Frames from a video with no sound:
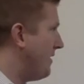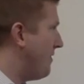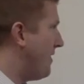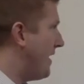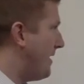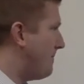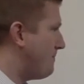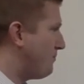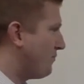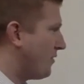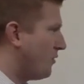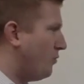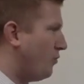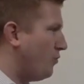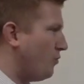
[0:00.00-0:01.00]
that
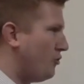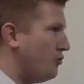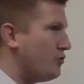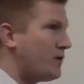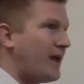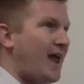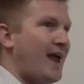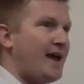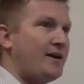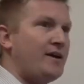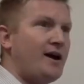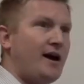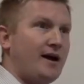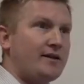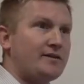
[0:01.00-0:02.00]
you
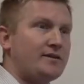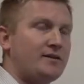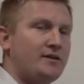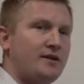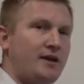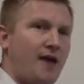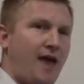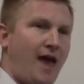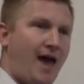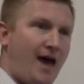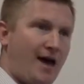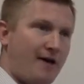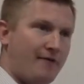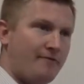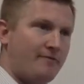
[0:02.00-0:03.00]
cannot
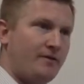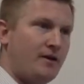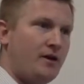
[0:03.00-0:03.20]
have